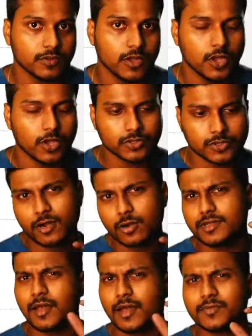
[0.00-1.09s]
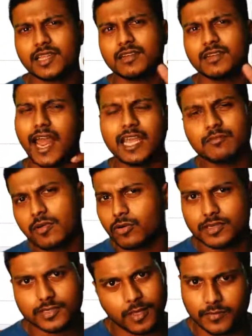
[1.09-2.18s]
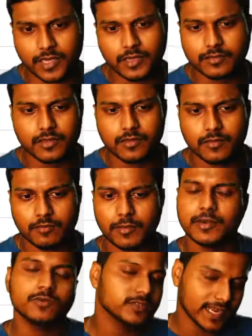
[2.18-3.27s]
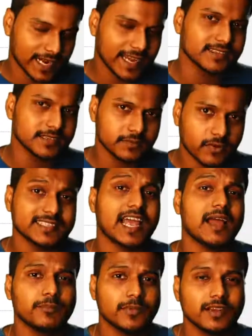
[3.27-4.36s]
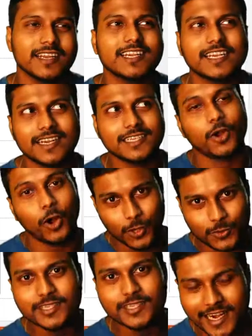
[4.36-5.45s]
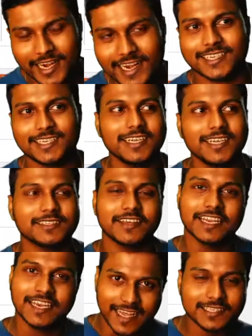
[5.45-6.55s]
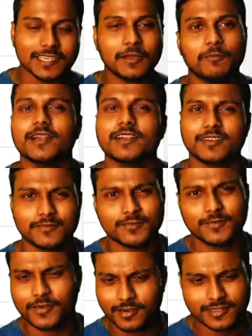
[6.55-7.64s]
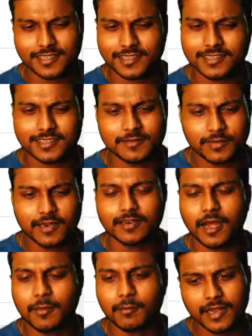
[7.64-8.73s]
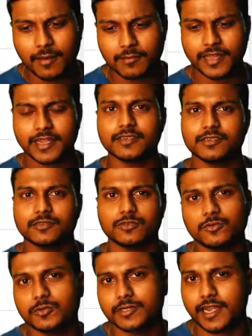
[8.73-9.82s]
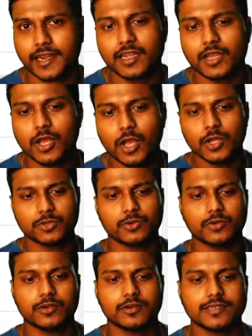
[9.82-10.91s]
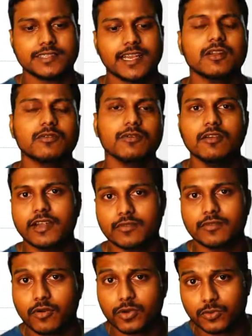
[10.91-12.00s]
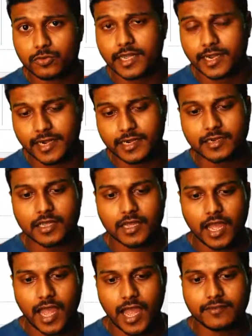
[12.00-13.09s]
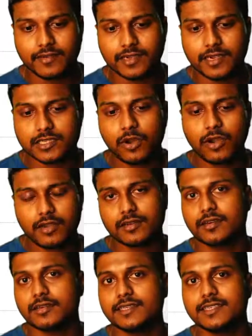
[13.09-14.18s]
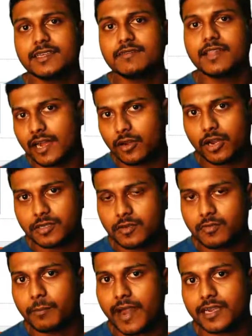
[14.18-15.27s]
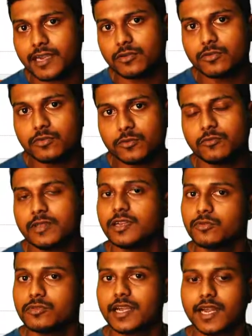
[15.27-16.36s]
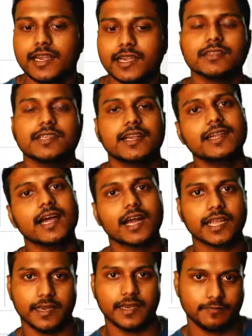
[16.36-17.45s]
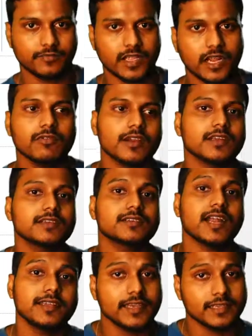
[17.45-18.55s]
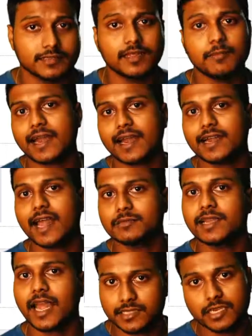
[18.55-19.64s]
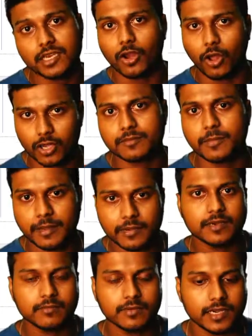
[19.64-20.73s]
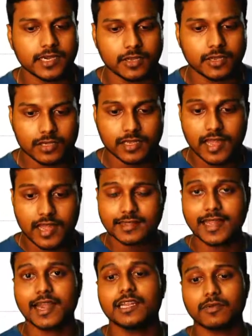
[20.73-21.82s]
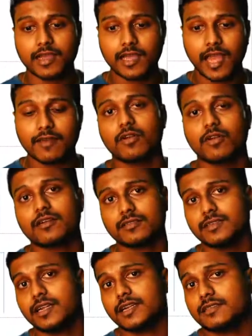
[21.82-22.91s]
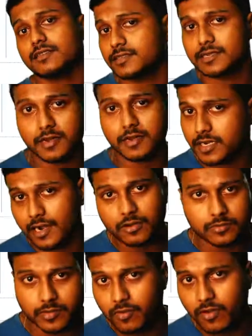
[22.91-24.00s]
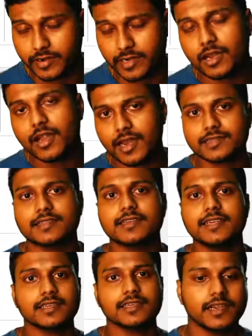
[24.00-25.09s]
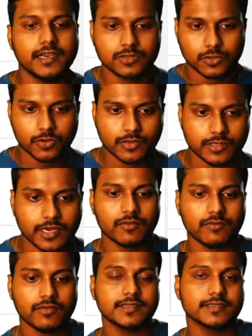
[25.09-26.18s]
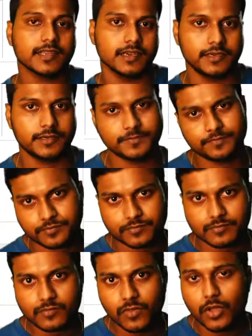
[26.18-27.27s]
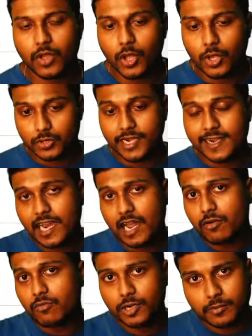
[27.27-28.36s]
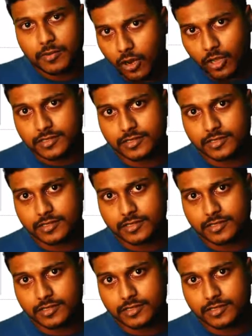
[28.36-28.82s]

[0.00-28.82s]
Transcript: So there will be something timeout or something, maybe 2 seconds. Let's, for example, it is not 2 seconds actually, it's very less, but for just simple number I've taken 2 seconds. So sender will wait for 2 seconds, and if it does not receive the acknowledgement for packet 2 within 2 seconds, it will send it again. It will understand, yes, the packet has been actually lost, maybe it is lost, that is why I have not yet received any acknowledgement for it. Let's resend it. So sender will resend it. So data won't be lost.